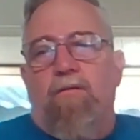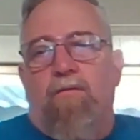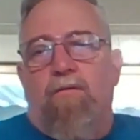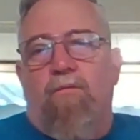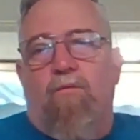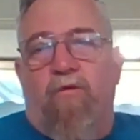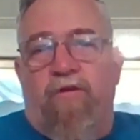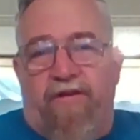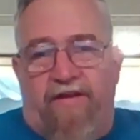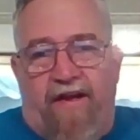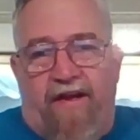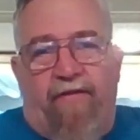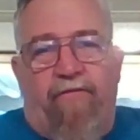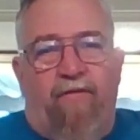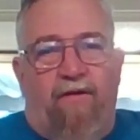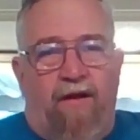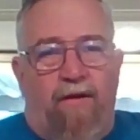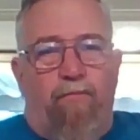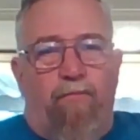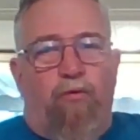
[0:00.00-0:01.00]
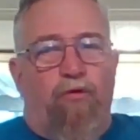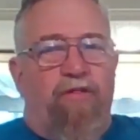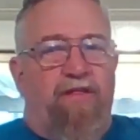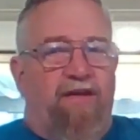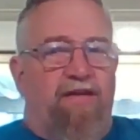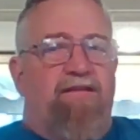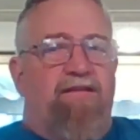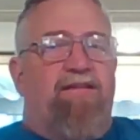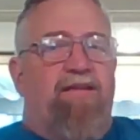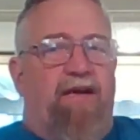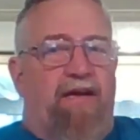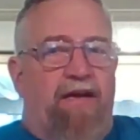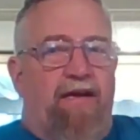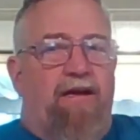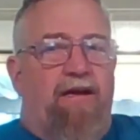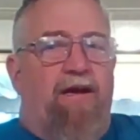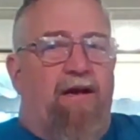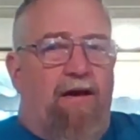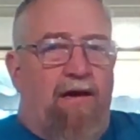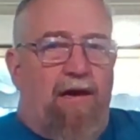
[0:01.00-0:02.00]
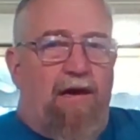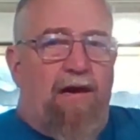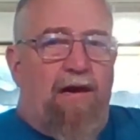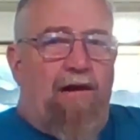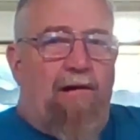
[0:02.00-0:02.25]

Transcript: Would definitely put this in a